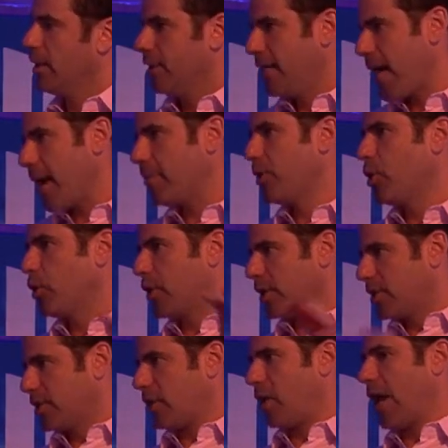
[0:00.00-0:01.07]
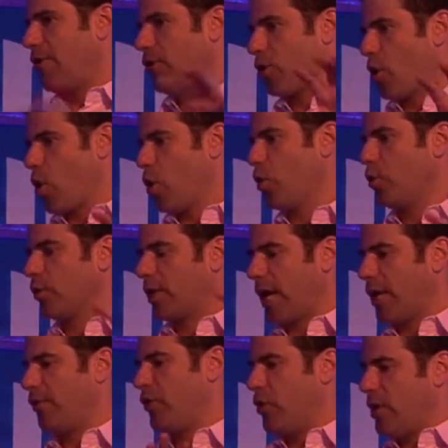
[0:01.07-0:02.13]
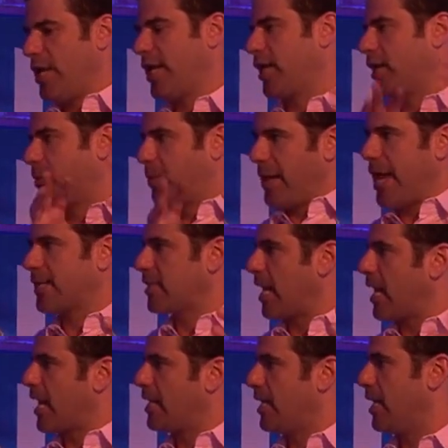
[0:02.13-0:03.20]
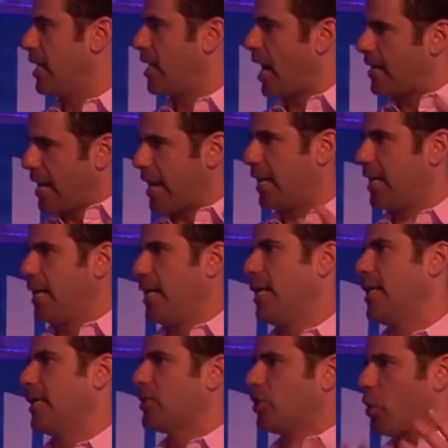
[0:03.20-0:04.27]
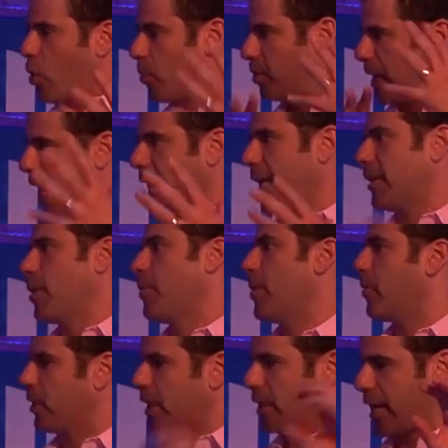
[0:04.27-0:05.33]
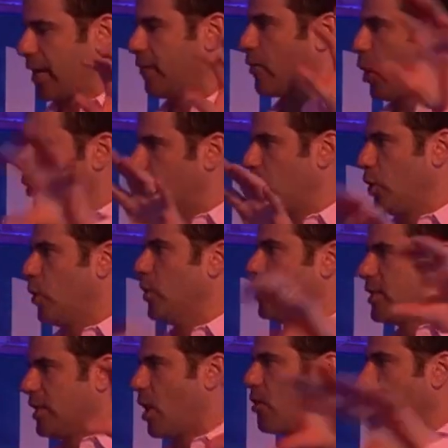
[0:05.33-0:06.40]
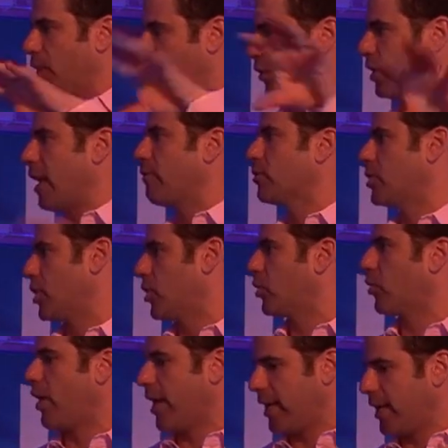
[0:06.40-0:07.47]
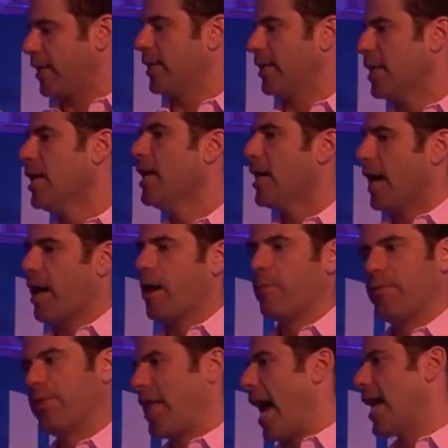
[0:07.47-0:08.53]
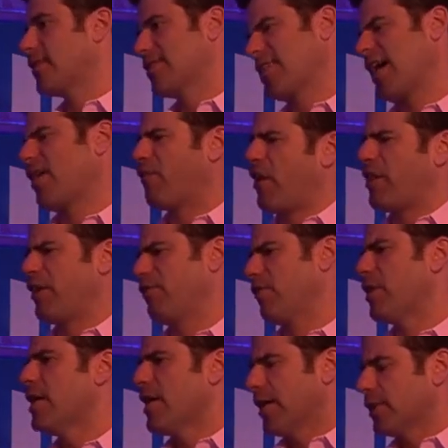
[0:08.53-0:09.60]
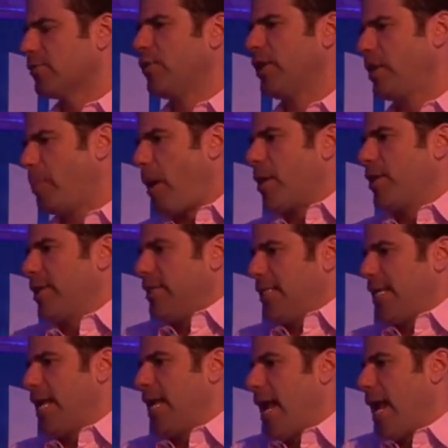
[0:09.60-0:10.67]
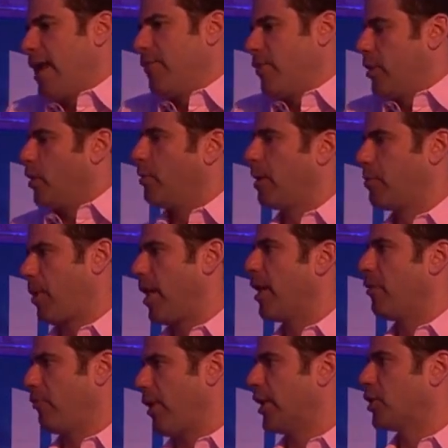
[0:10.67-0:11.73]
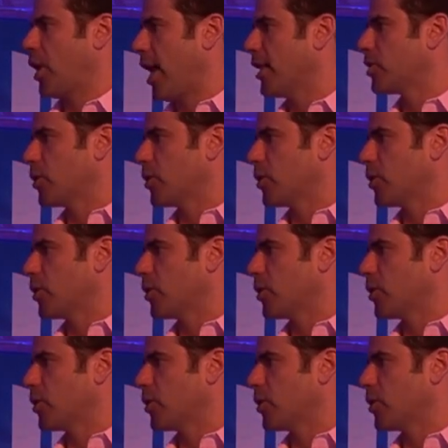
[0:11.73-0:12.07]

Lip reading: Yep, you could still have your own kind of unique PSN ID identity that's your planet that people can kind of go to and see all the different levels that you created, and that's kind of, I think, really part of the DNA of the Little Big Planet franchise.